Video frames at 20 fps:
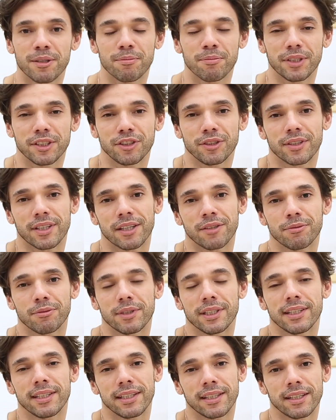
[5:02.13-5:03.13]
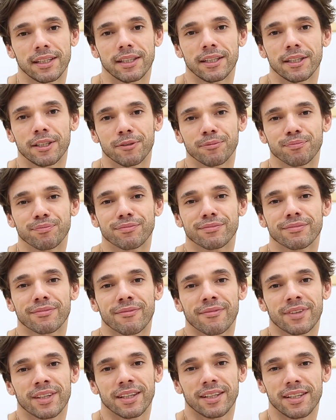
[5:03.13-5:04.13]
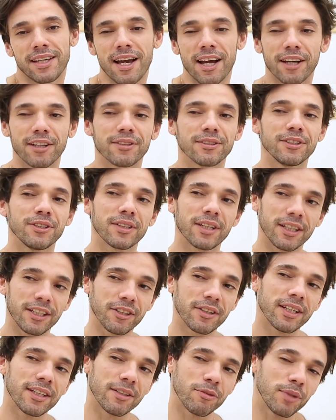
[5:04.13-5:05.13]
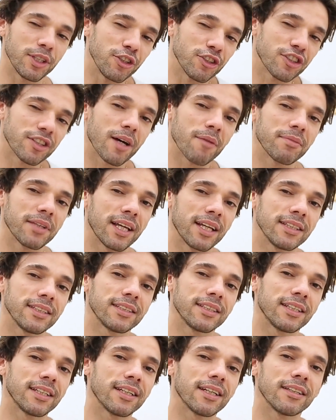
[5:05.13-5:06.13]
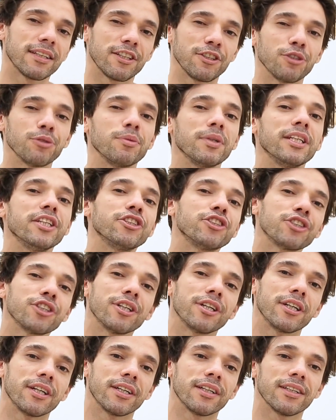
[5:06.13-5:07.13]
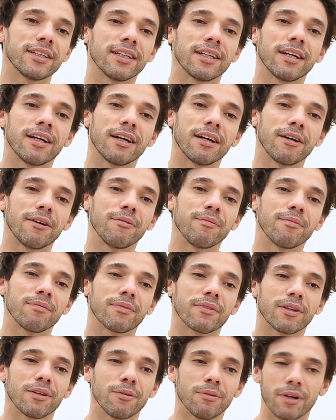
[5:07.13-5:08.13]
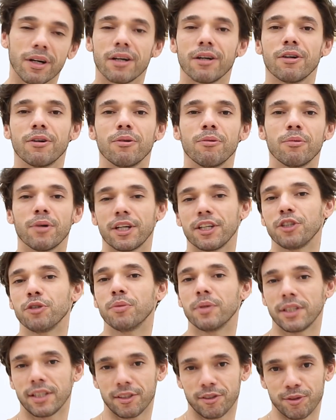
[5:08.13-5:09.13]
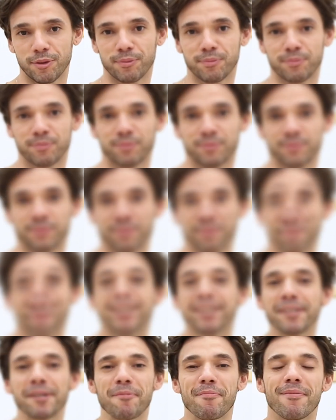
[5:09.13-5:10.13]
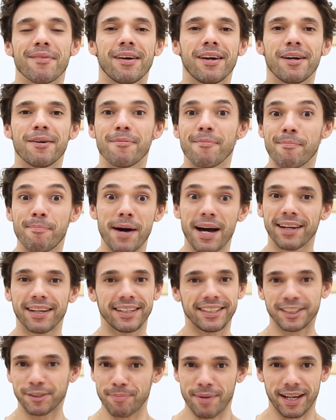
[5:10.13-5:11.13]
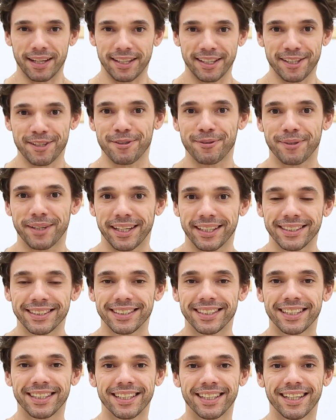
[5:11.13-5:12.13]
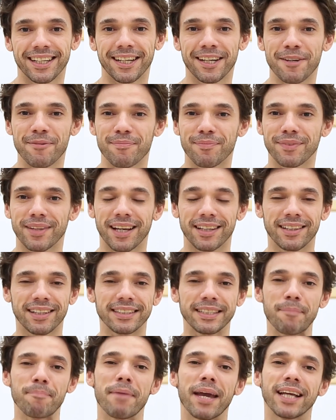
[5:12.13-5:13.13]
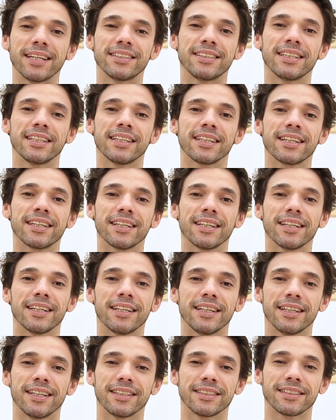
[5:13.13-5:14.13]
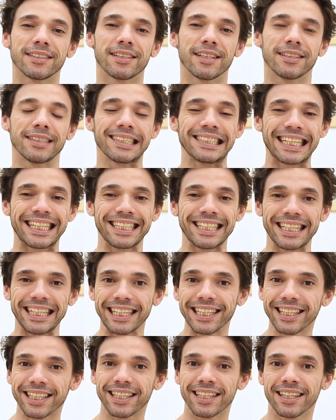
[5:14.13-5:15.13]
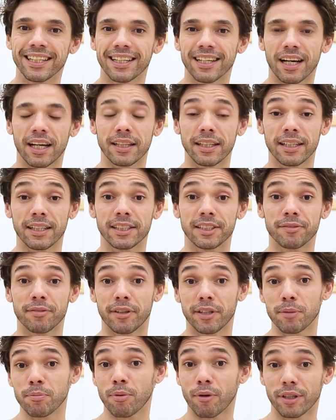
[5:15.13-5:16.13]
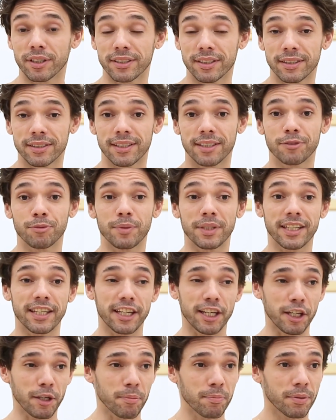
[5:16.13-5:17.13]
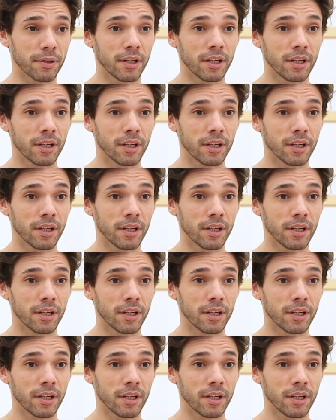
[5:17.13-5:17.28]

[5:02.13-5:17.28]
but you can really, yeah, you can when you stop dancing and then you're really sure what you want to do. I think ballet is ballet, right? I think the basic is the technique. I think it's very important that we keep